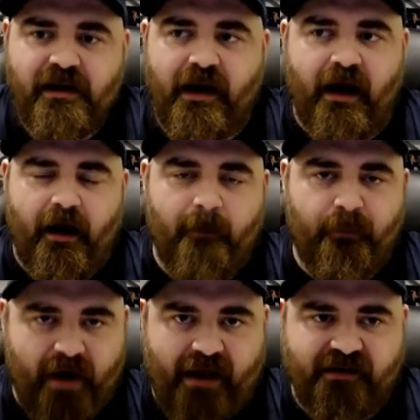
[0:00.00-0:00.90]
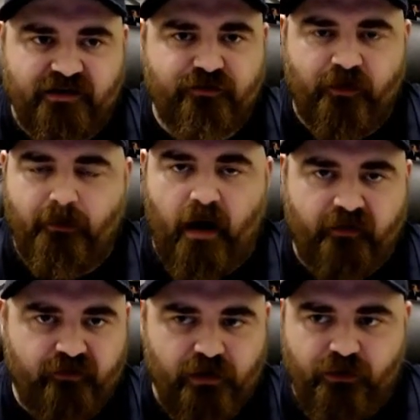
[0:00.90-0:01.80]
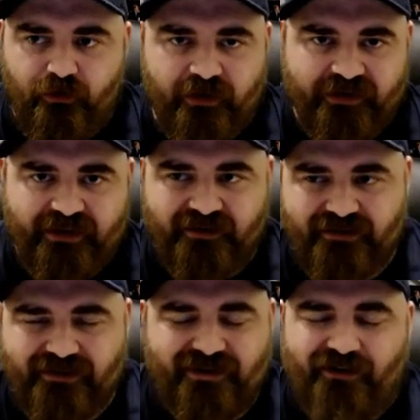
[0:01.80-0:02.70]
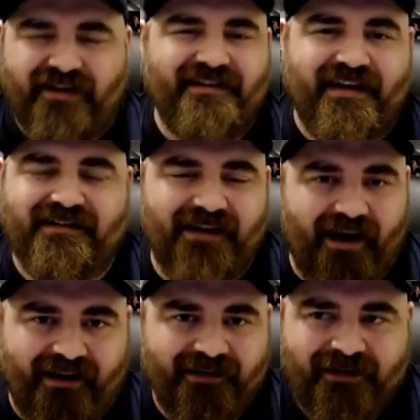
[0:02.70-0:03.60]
a practice for Mark Few to really, you know, he's he's not